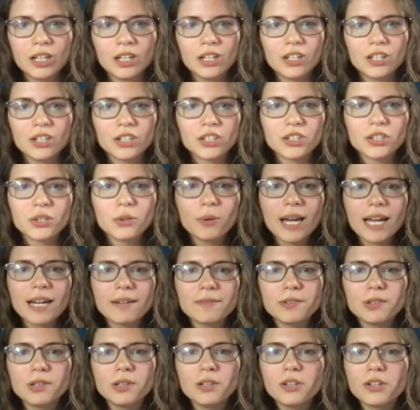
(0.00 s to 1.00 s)
You have
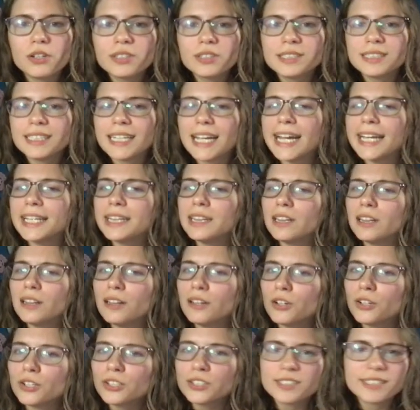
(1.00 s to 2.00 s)
looked and
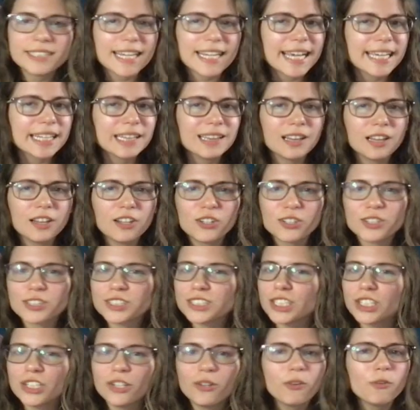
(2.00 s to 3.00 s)
looked and looked,
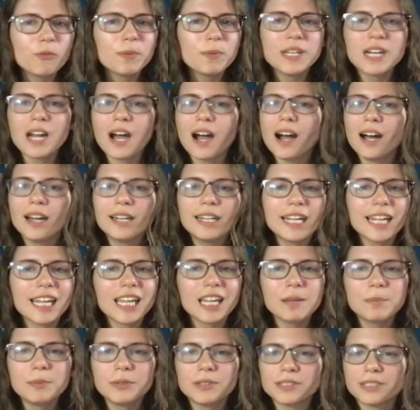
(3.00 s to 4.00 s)
and you have been
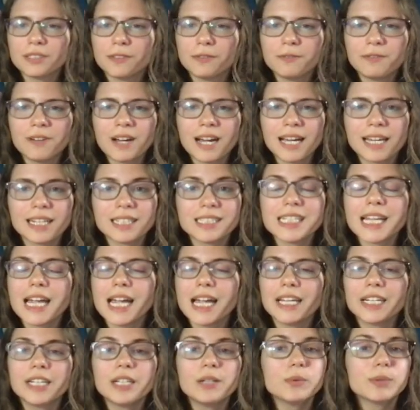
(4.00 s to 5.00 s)
unable to find
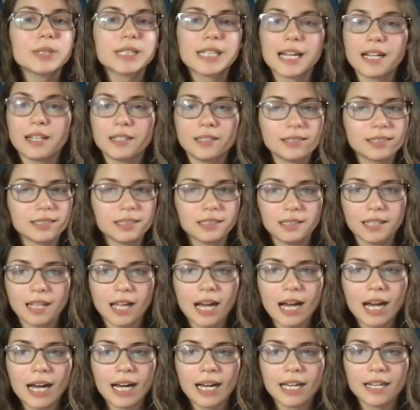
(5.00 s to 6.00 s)
anyone else
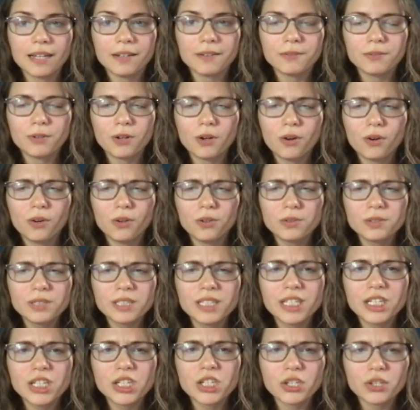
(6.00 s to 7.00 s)
alive.
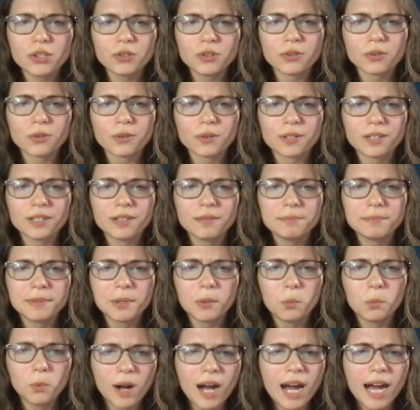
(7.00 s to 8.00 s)
Only you. But
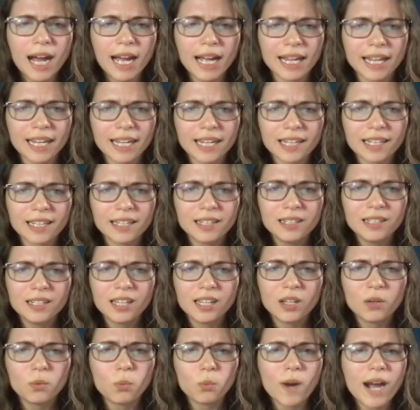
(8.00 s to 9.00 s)
why?
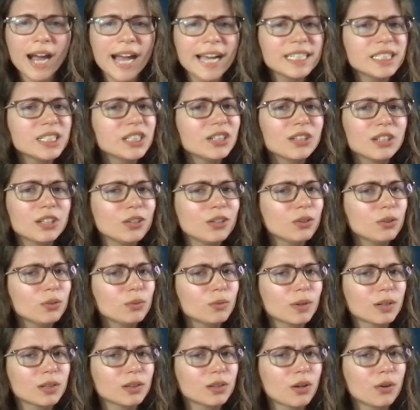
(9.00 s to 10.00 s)
Why did you,
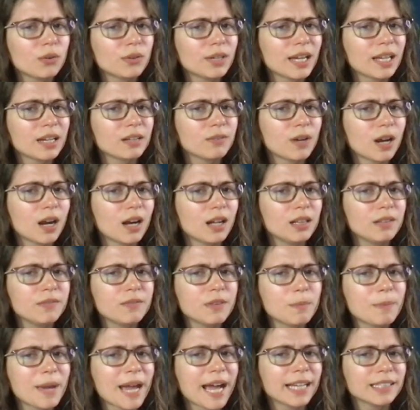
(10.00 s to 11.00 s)
alone out of all of the
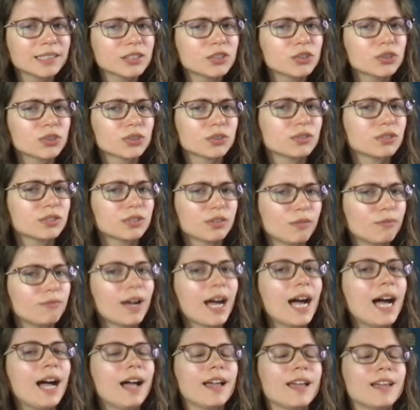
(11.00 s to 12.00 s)
passengers,
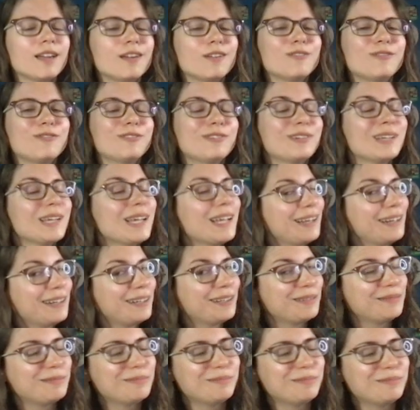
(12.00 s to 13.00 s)
survive?
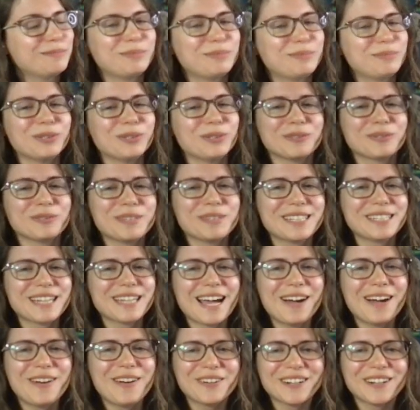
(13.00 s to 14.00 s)
Pull from the
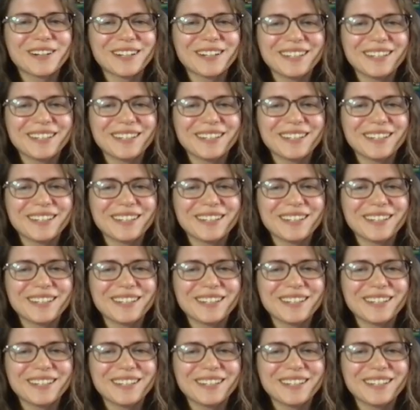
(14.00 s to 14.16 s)
tower.